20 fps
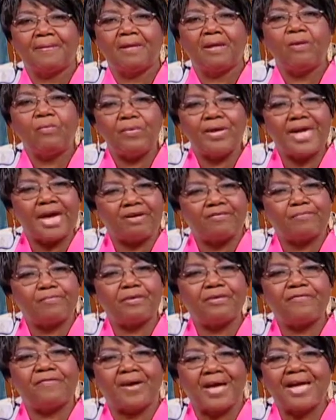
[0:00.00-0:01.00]
We have
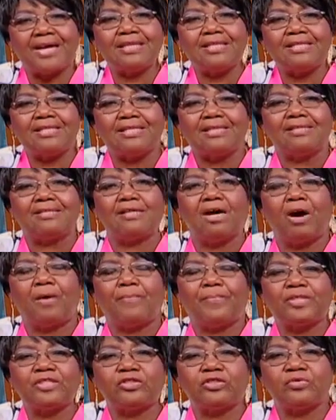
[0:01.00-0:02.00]
provided
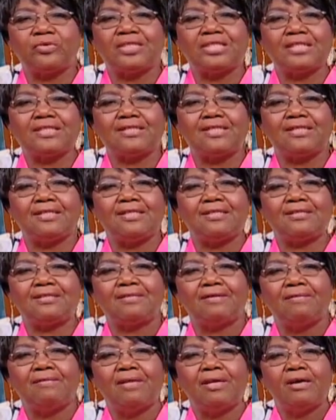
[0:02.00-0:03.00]
opportunities
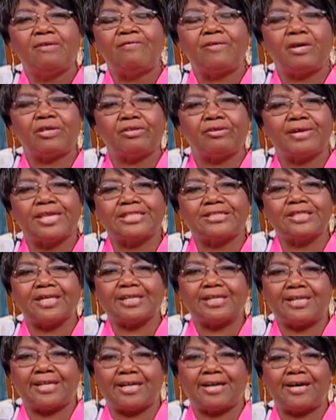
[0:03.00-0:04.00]
for greater
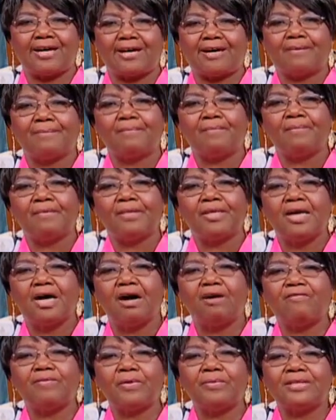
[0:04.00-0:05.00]
care
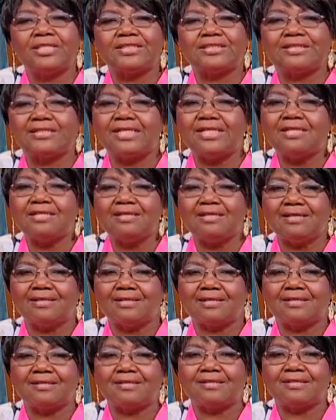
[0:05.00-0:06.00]
of our
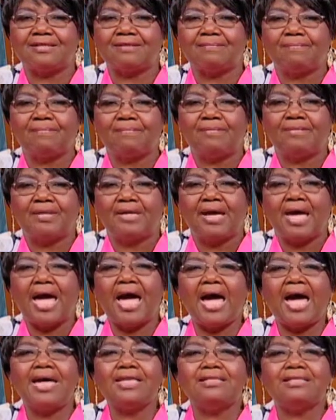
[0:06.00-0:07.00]
seniors
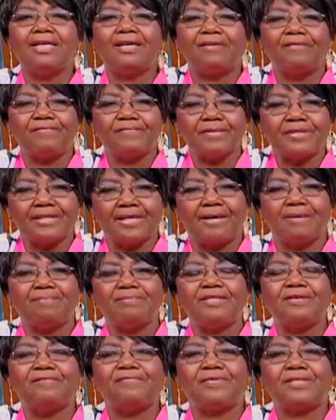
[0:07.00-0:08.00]
and given them
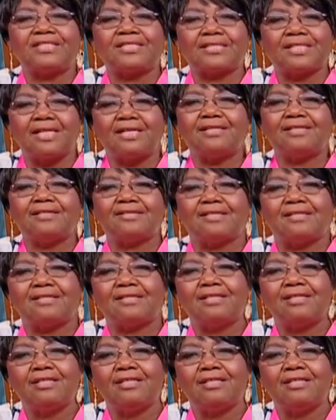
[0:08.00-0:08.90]
the facility